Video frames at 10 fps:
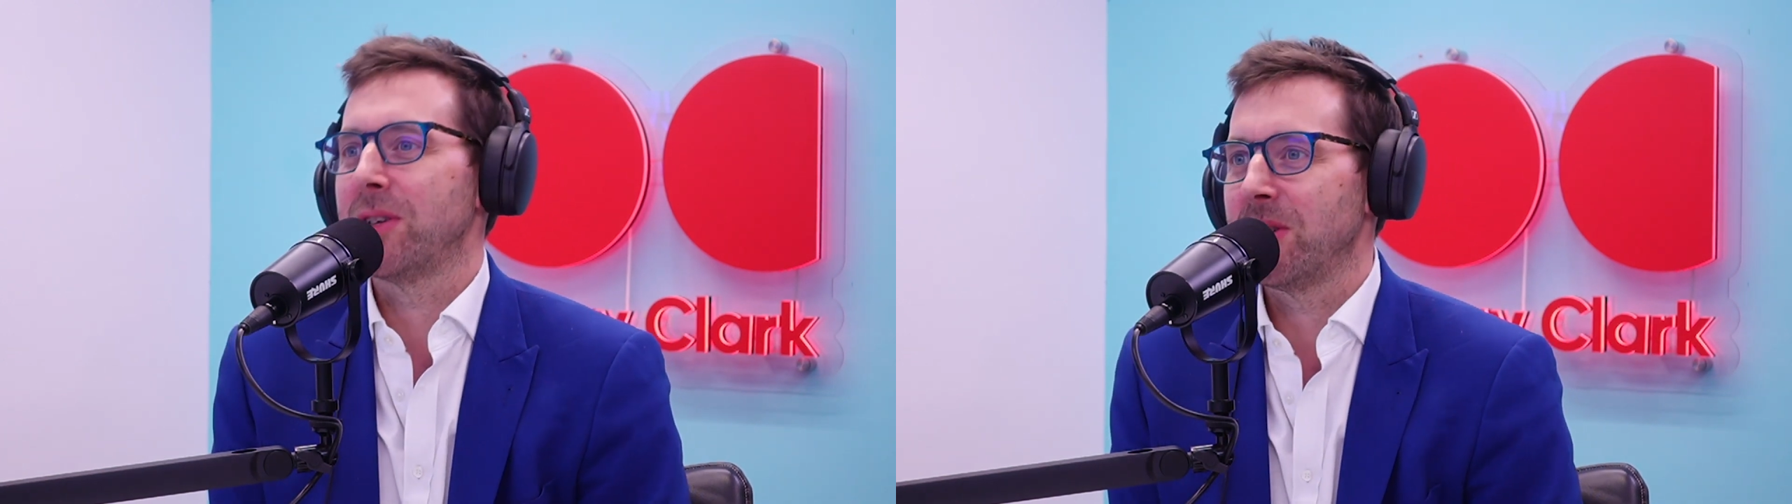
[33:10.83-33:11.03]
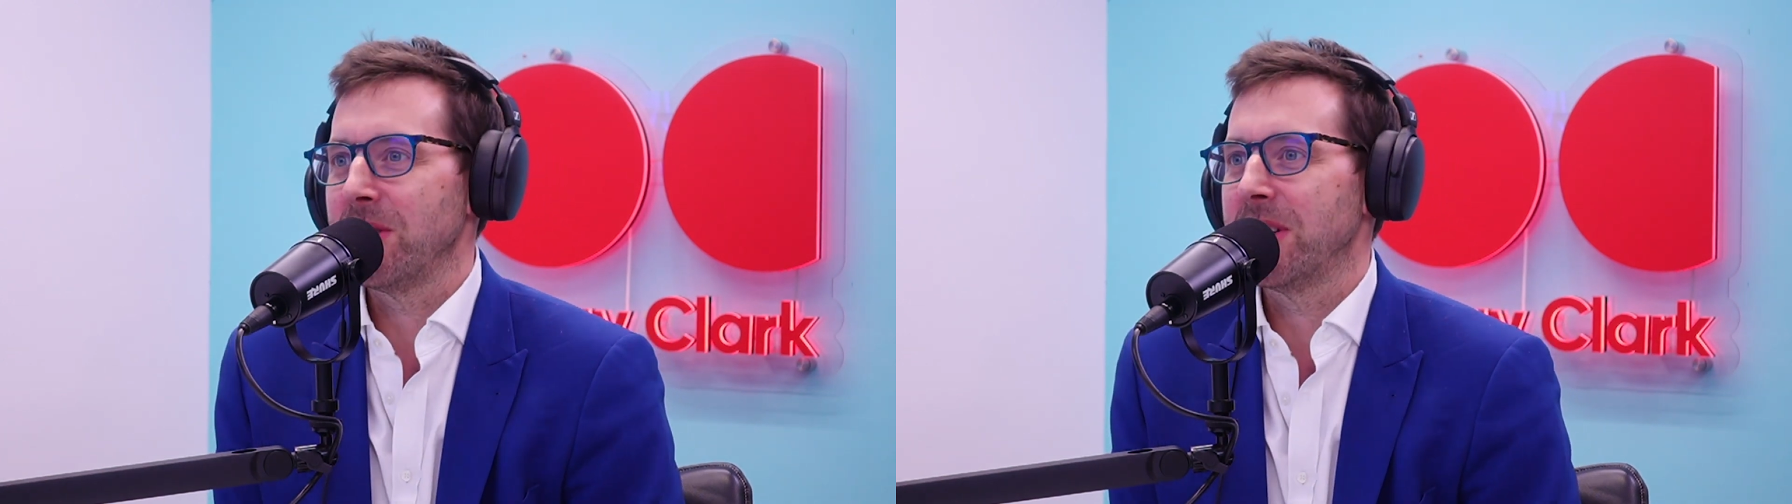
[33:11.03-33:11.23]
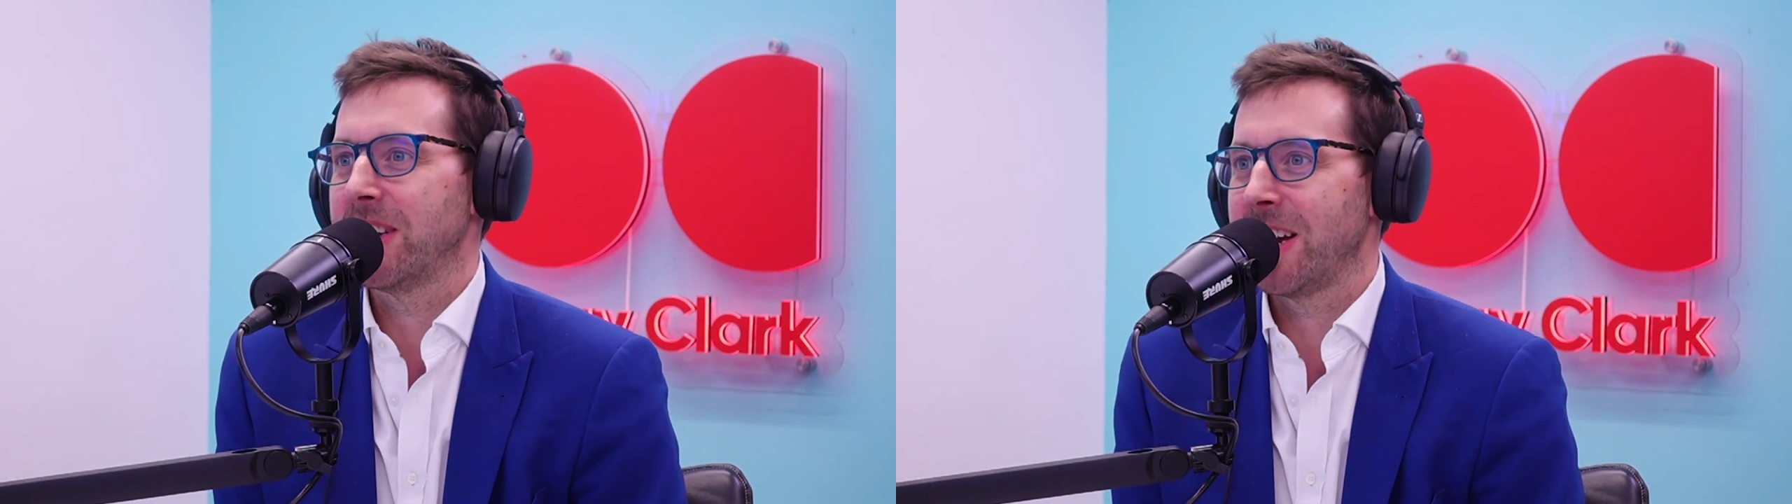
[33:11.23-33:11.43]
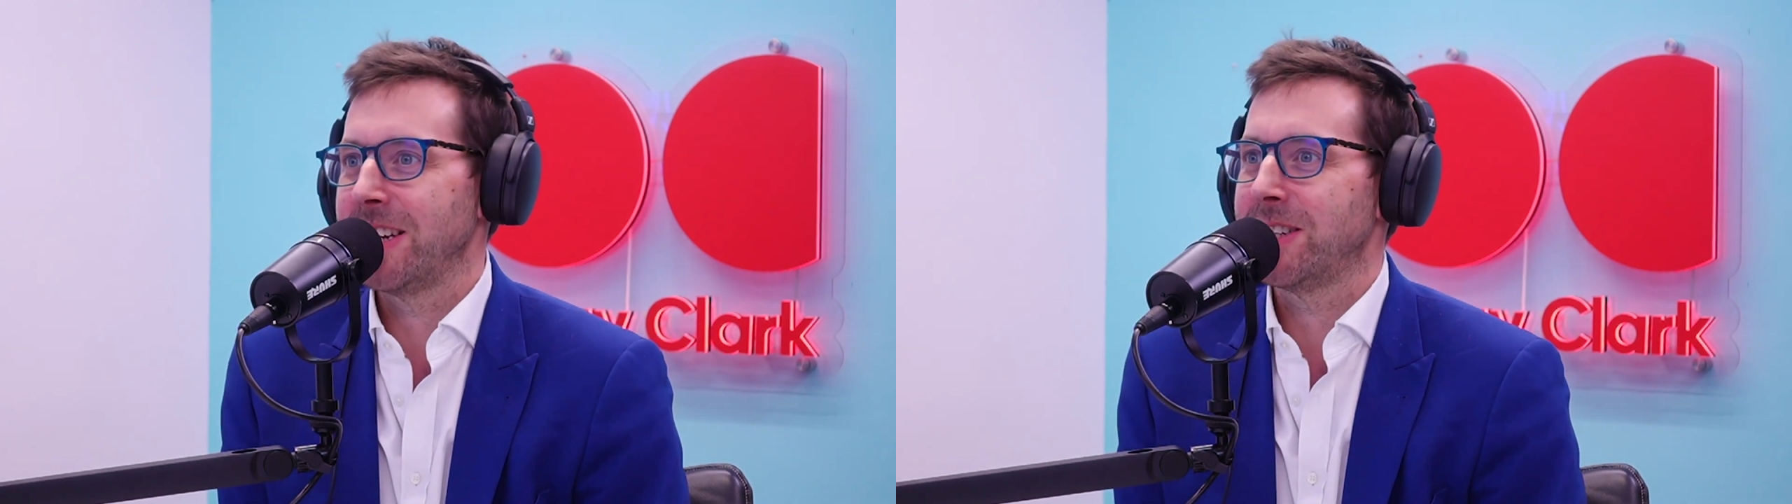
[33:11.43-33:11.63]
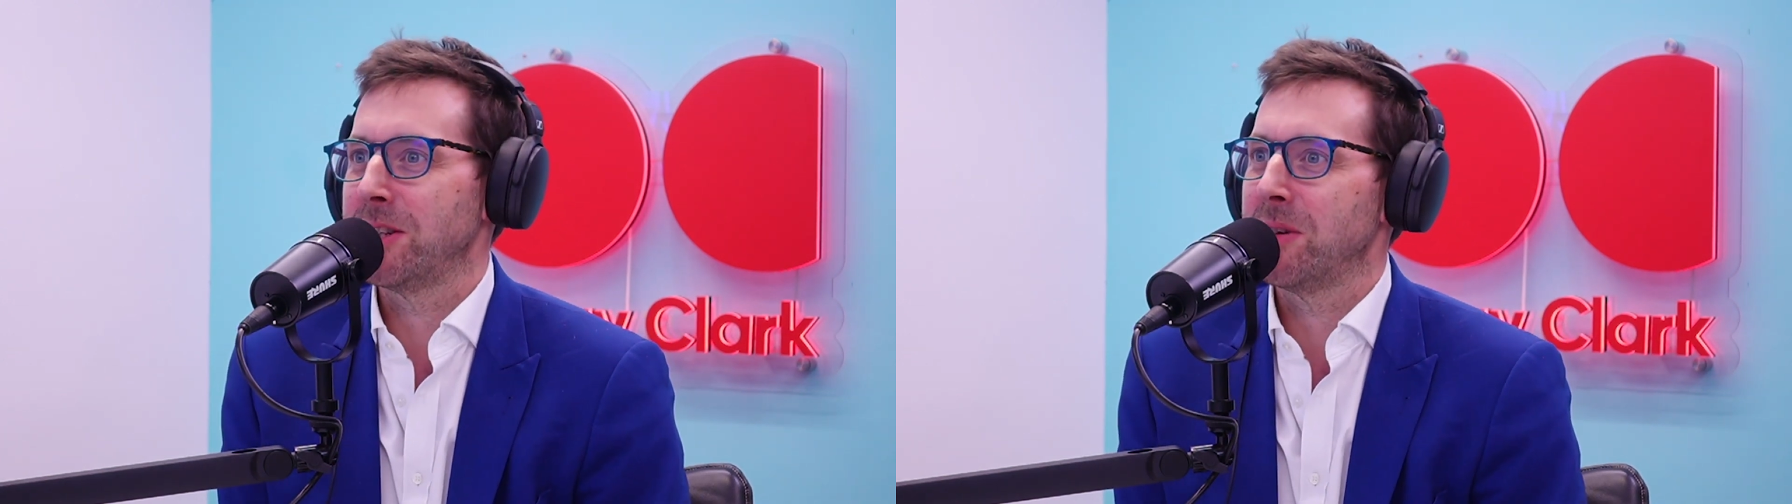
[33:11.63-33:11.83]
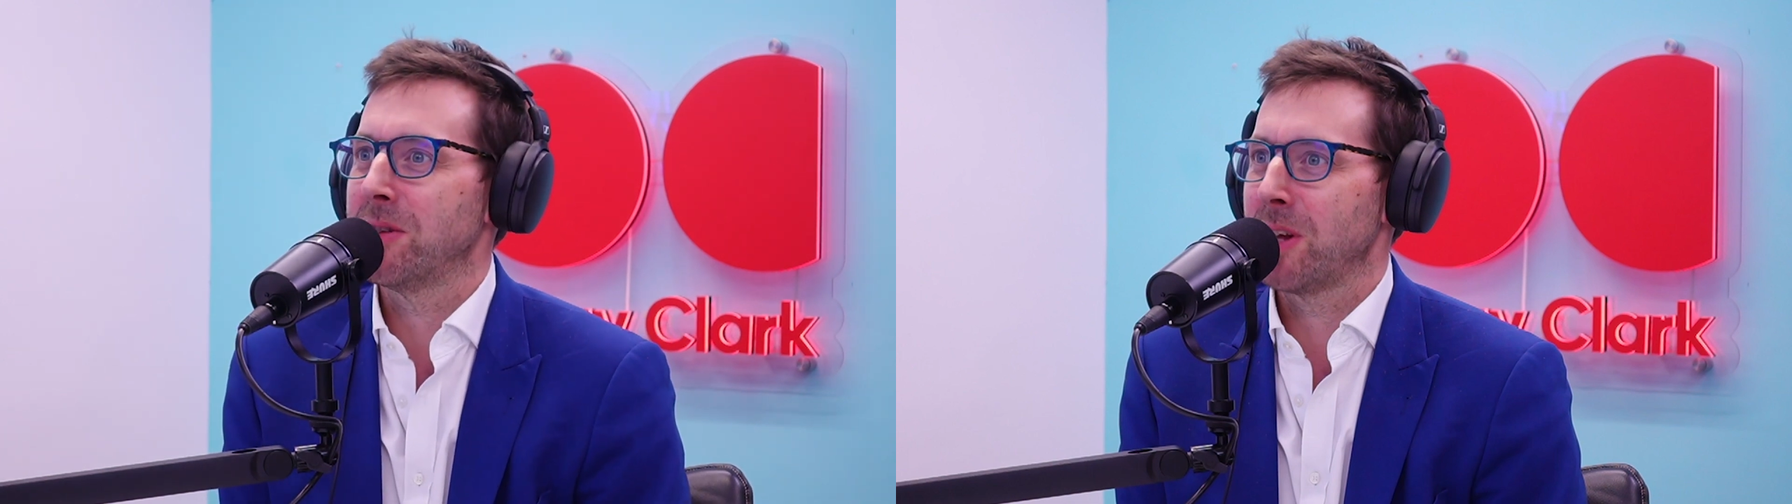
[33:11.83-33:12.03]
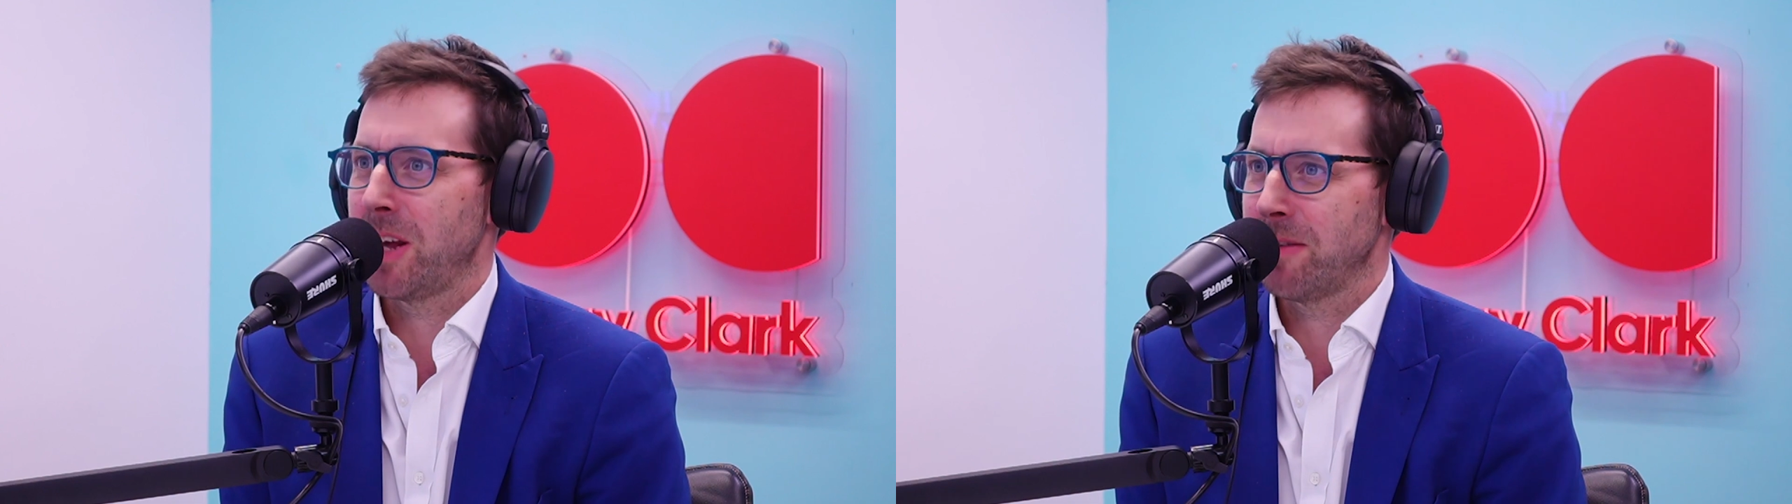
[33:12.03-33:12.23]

not engaging the